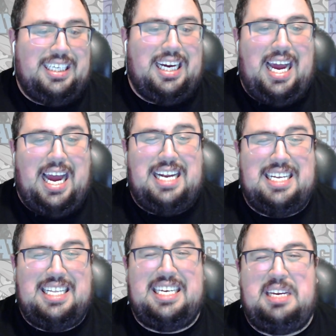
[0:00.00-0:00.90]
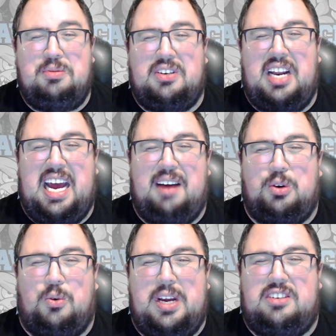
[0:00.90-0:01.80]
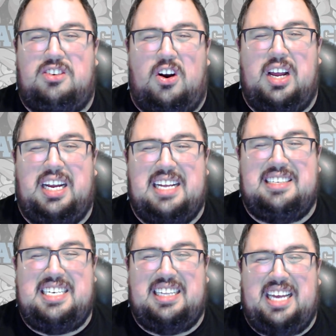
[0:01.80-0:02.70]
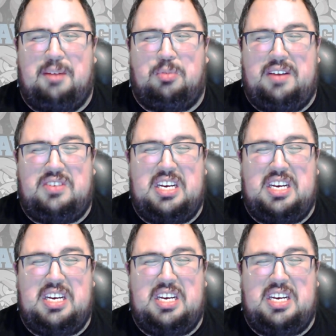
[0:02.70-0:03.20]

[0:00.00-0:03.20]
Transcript: I didn't think he was going to have a great start against the Atlanta Braves.